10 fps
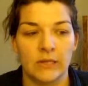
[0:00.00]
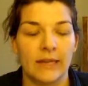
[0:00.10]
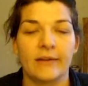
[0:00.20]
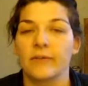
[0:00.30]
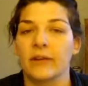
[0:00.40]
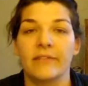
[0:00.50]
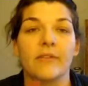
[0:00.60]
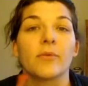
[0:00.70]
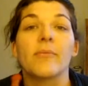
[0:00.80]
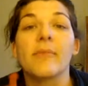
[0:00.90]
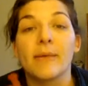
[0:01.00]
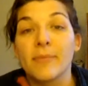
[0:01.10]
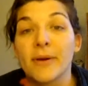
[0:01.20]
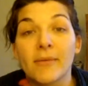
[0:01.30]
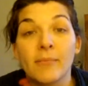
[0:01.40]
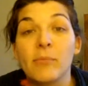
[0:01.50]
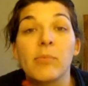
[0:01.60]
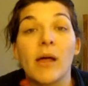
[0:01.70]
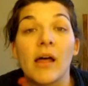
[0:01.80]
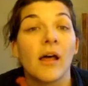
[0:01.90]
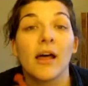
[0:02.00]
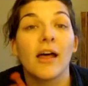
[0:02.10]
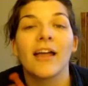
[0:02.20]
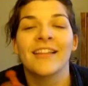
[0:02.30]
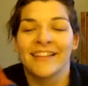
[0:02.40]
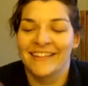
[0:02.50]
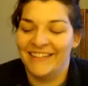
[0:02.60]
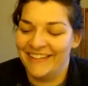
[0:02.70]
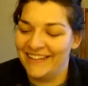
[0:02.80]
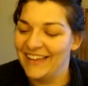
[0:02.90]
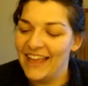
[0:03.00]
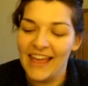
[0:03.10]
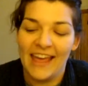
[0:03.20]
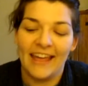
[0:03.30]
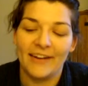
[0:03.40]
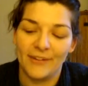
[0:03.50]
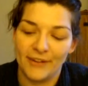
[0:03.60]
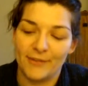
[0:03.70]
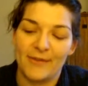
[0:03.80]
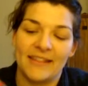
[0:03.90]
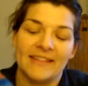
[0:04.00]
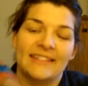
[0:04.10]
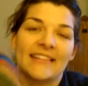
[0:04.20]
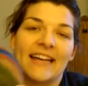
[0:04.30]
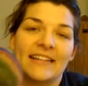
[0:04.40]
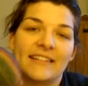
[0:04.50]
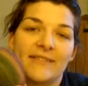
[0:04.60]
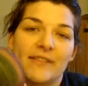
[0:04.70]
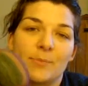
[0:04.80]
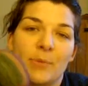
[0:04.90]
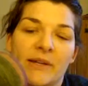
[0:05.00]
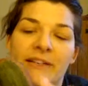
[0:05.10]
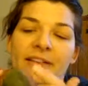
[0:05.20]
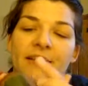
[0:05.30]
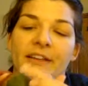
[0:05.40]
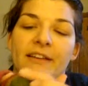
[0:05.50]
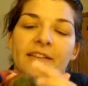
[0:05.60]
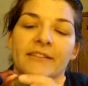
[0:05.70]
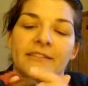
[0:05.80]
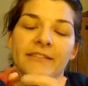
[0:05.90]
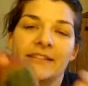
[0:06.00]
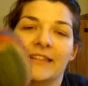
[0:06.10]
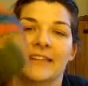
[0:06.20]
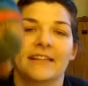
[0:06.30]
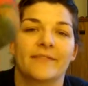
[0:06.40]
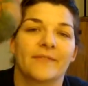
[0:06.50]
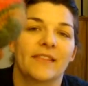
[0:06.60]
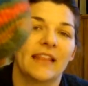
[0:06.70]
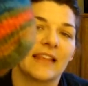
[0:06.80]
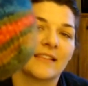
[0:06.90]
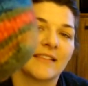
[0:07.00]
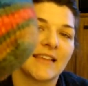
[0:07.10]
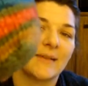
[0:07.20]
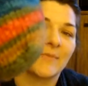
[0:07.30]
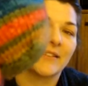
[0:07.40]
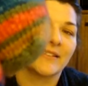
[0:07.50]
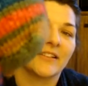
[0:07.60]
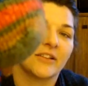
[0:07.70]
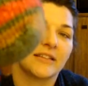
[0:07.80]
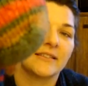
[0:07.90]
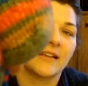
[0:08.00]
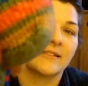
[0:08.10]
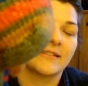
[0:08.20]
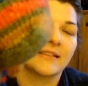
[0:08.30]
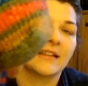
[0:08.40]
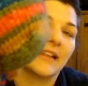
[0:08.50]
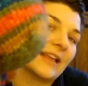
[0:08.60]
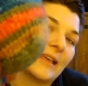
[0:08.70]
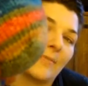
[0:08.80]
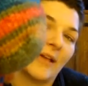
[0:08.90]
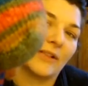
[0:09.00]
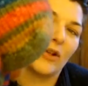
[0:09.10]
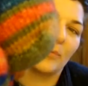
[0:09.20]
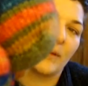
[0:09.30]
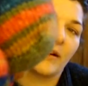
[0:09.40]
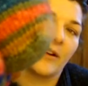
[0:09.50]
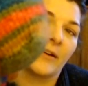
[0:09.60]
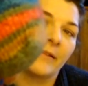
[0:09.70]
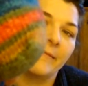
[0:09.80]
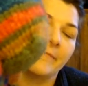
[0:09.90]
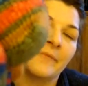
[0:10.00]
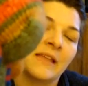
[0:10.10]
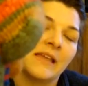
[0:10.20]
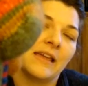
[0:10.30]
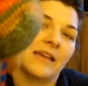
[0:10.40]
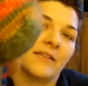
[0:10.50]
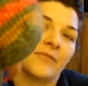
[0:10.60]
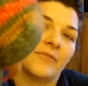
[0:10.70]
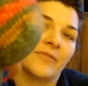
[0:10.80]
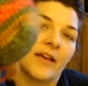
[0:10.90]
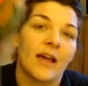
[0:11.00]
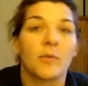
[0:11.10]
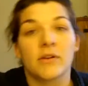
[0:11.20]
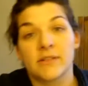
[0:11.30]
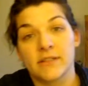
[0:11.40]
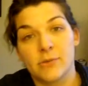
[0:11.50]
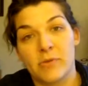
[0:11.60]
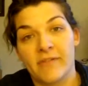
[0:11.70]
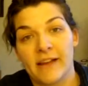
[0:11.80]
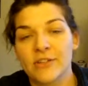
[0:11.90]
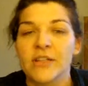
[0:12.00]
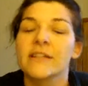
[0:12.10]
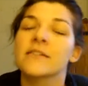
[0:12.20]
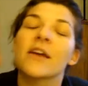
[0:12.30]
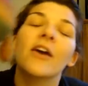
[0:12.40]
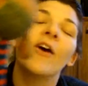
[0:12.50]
I don't even remember, I don't like the way the sides of his butt look. Like, that seam doesn't look as nice as I'd like. It might look better if I weren't such a perfectionist,